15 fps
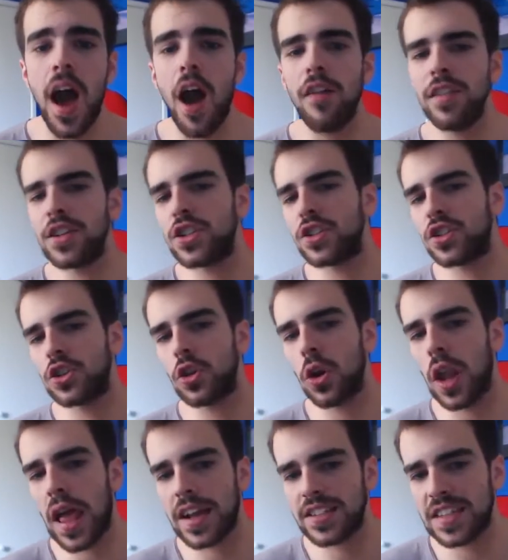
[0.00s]
Avisha sure
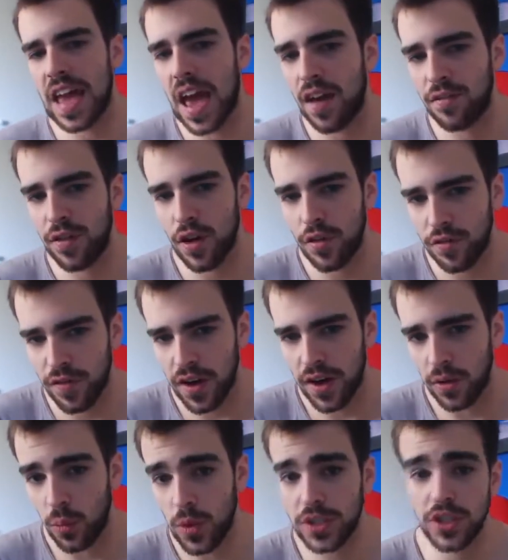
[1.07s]
likes to have her
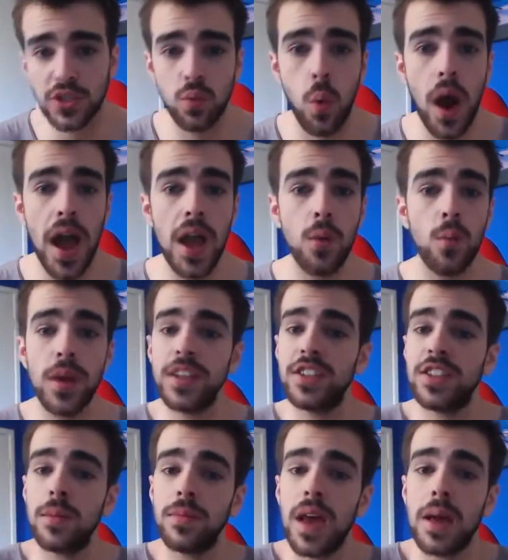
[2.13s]
fun, which is why we
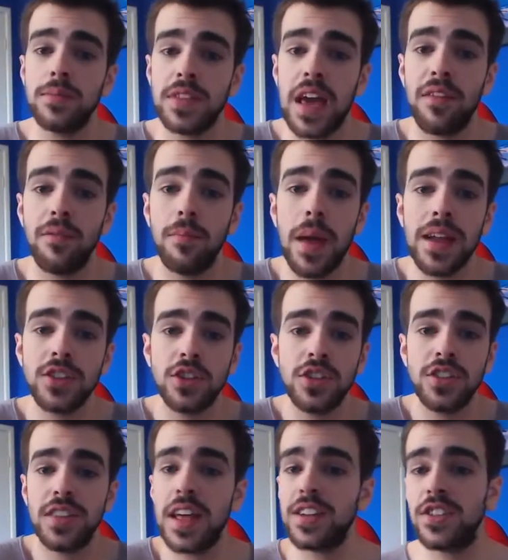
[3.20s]
sometimes have
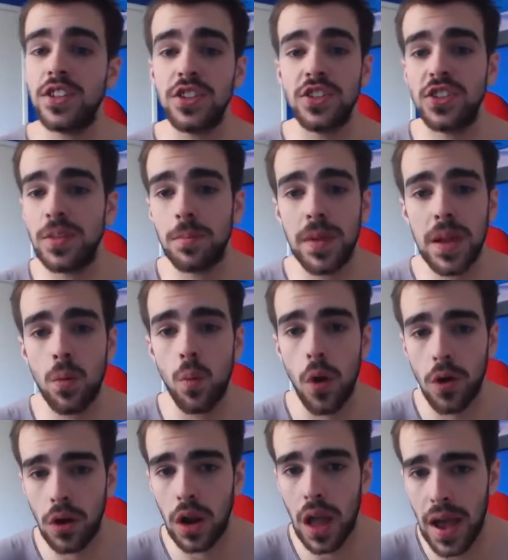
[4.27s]
matches that just simply
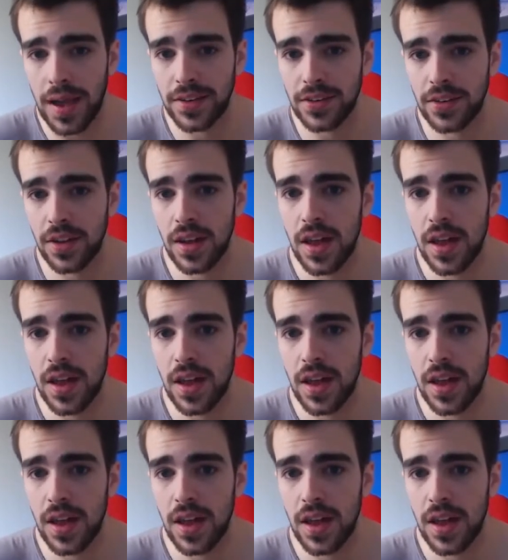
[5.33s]
won't light,